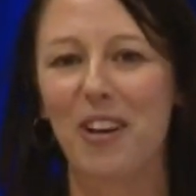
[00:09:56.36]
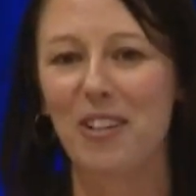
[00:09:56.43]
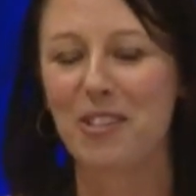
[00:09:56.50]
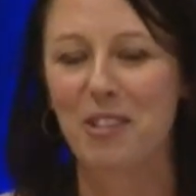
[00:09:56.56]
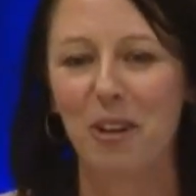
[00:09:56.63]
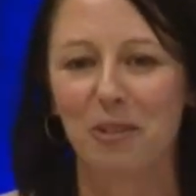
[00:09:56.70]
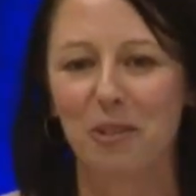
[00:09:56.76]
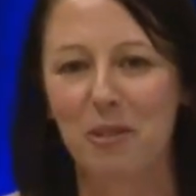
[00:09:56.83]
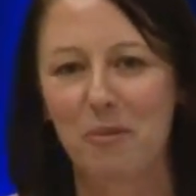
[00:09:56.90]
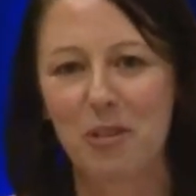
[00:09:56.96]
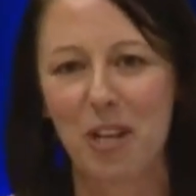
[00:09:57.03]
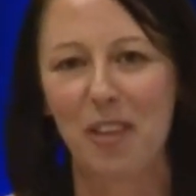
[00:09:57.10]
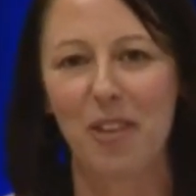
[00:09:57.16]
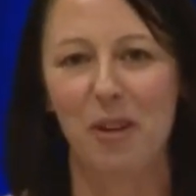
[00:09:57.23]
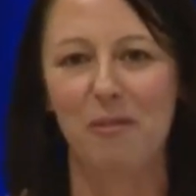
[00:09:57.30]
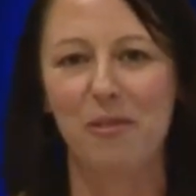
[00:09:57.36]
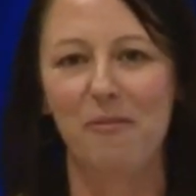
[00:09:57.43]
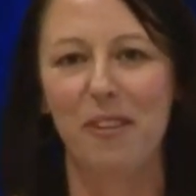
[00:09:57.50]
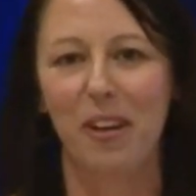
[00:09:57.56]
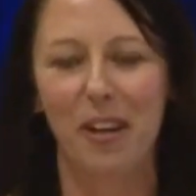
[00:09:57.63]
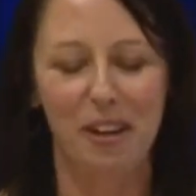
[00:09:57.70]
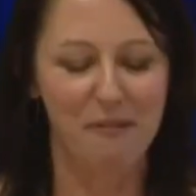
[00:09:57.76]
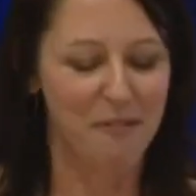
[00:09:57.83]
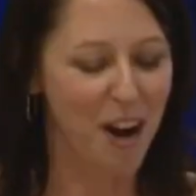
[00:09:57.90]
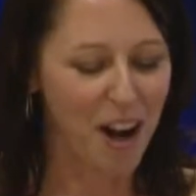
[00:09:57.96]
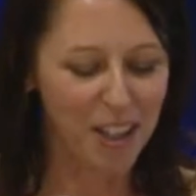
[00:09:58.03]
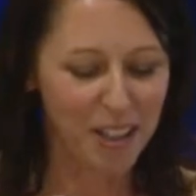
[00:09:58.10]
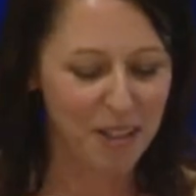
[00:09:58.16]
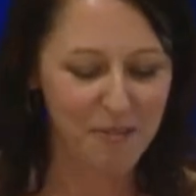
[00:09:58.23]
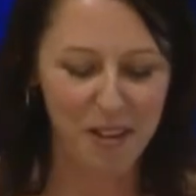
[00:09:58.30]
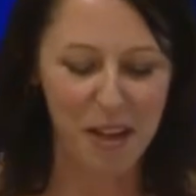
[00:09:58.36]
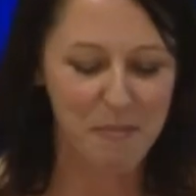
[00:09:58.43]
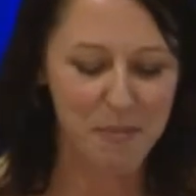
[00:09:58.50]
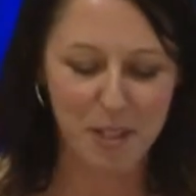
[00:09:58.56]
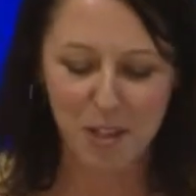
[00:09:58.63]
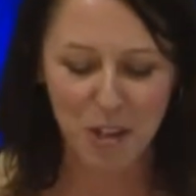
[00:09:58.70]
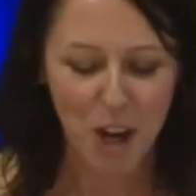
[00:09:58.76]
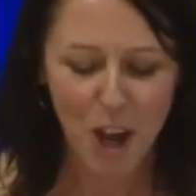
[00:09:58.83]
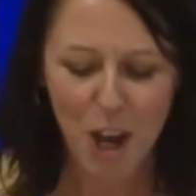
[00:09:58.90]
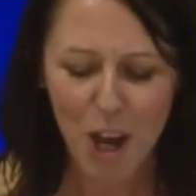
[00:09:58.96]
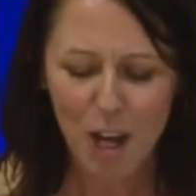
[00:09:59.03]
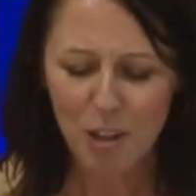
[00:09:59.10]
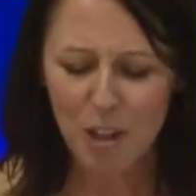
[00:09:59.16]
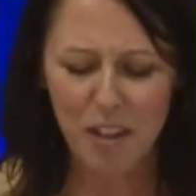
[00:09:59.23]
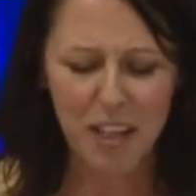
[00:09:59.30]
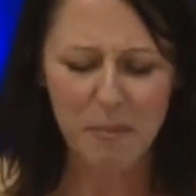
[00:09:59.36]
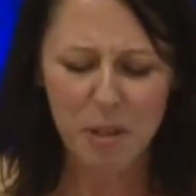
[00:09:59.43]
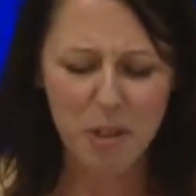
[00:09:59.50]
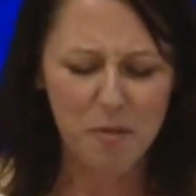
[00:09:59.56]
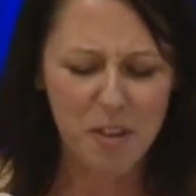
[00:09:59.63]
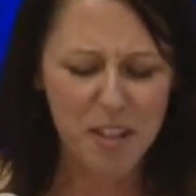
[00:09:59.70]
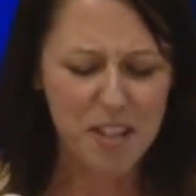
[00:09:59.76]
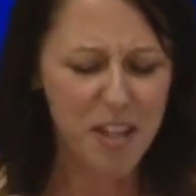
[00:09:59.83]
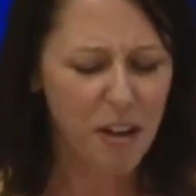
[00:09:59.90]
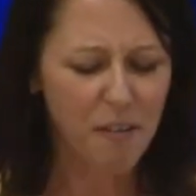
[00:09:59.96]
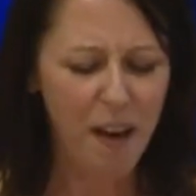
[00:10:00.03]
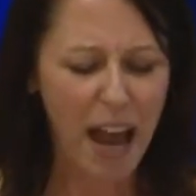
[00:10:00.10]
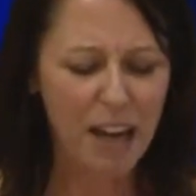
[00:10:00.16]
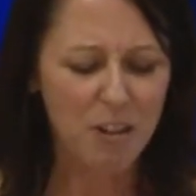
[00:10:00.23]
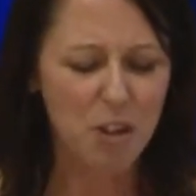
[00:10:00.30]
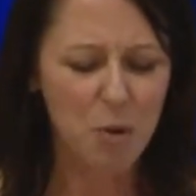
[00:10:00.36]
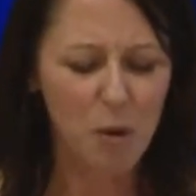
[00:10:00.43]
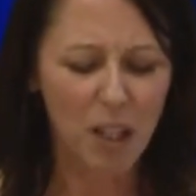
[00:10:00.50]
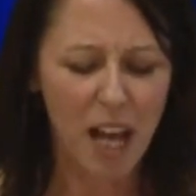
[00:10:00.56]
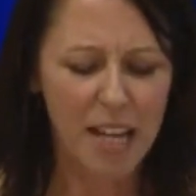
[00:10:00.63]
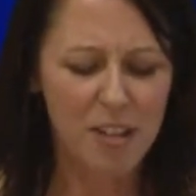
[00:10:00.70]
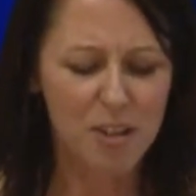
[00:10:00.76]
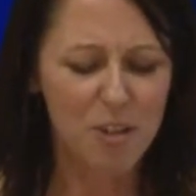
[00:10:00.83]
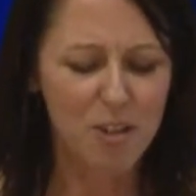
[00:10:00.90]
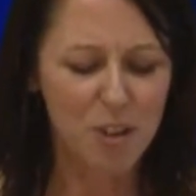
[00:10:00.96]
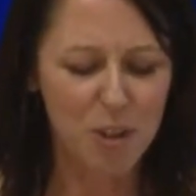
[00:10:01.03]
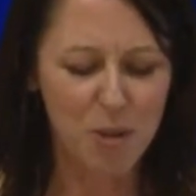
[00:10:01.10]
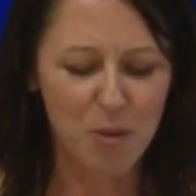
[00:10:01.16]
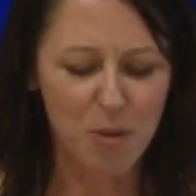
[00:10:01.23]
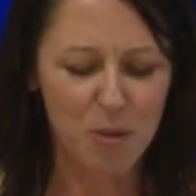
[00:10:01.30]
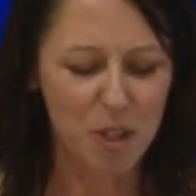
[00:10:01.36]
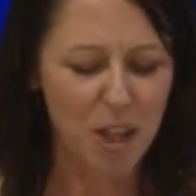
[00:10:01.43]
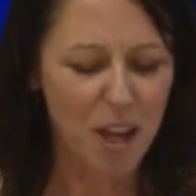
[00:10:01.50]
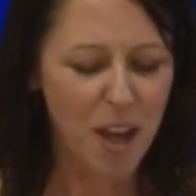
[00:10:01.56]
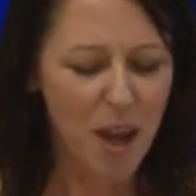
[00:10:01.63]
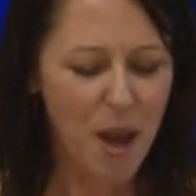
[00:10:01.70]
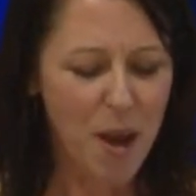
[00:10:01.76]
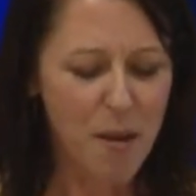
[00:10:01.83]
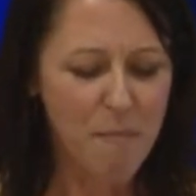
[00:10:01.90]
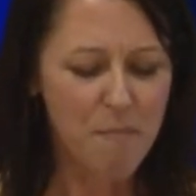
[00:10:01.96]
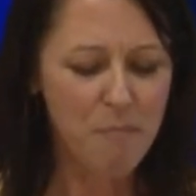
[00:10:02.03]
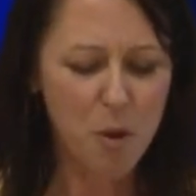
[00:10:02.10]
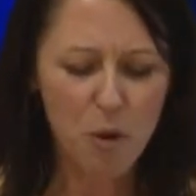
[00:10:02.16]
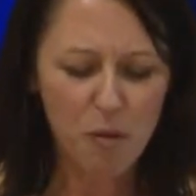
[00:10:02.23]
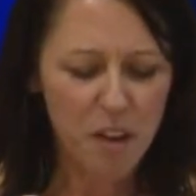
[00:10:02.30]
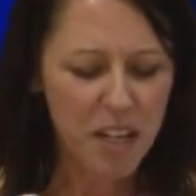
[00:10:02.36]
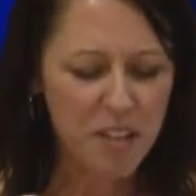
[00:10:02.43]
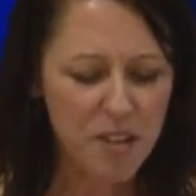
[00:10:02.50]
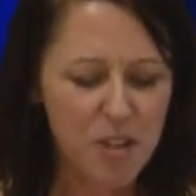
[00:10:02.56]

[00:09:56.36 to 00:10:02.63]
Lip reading: showed us, which I thought was a very evocative image, to the image of the self-actualized student, moving